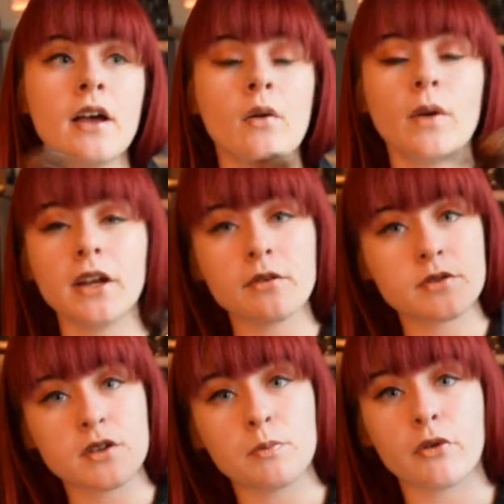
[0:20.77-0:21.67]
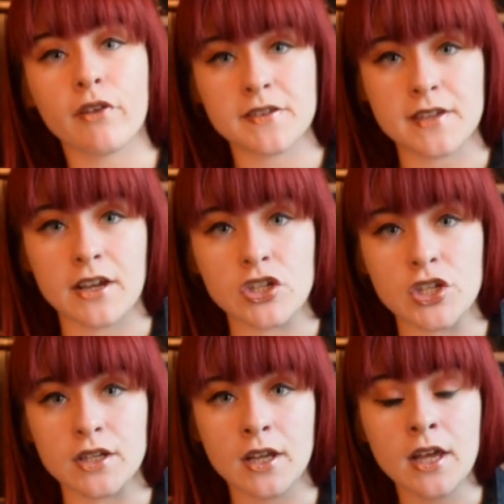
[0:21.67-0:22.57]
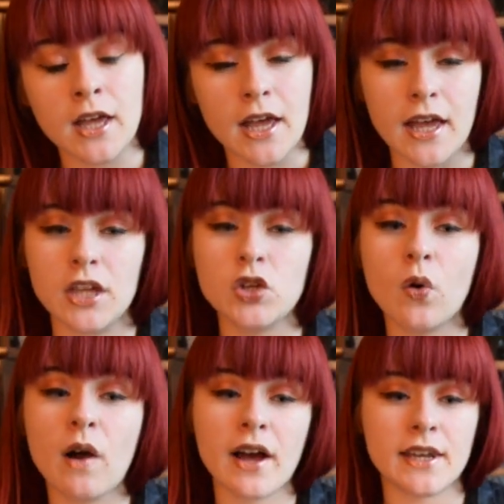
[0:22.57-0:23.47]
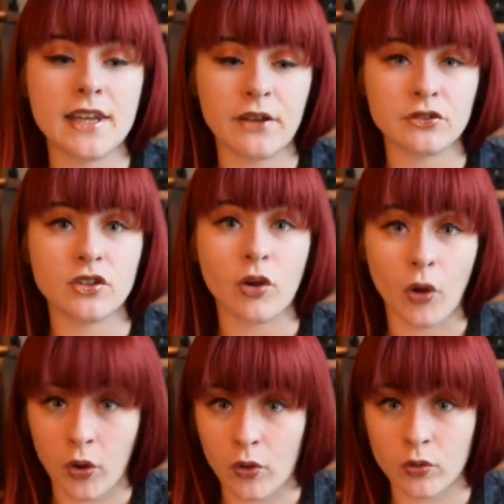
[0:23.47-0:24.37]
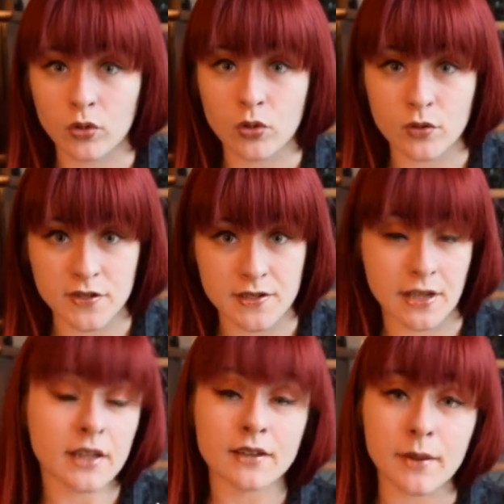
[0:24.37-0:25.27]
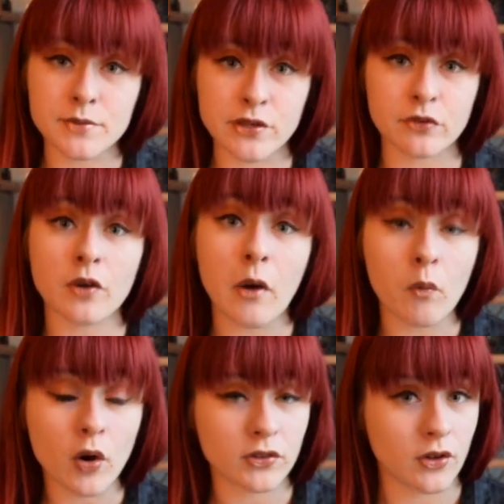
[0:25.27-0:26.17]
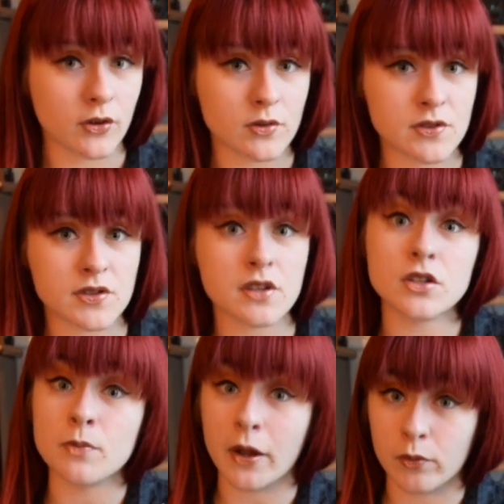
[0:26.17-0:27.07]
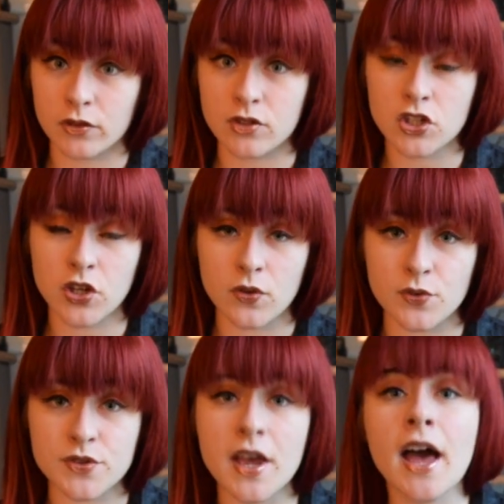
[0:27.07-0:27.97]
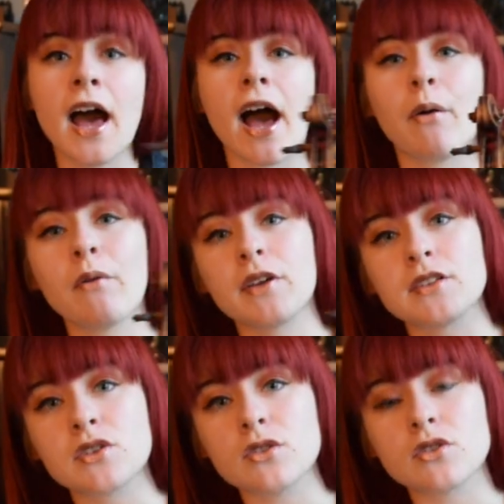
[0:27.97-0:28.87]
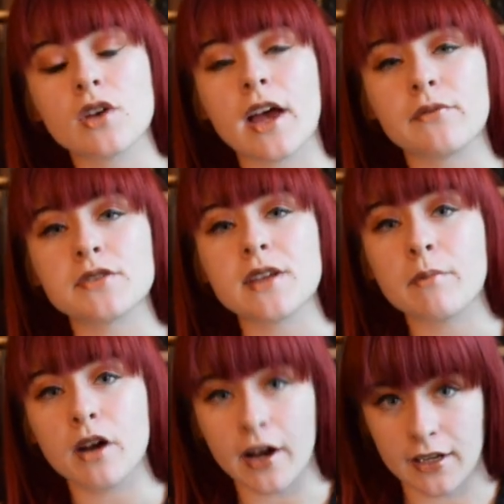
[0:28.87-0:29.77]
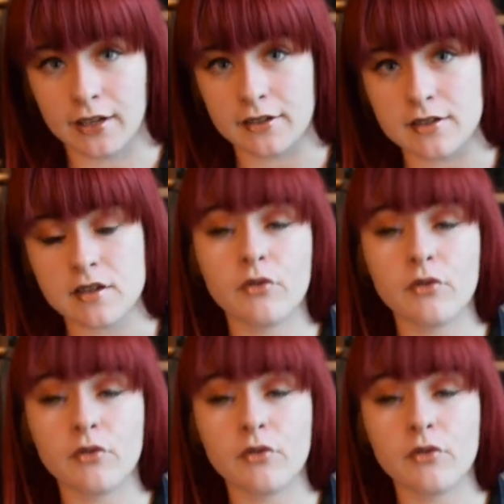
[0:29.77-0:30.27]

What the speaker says: When it comes to improvisation, you are left to your own course there in terms of what notes you might want to choose. However, it's good to have some guidelines.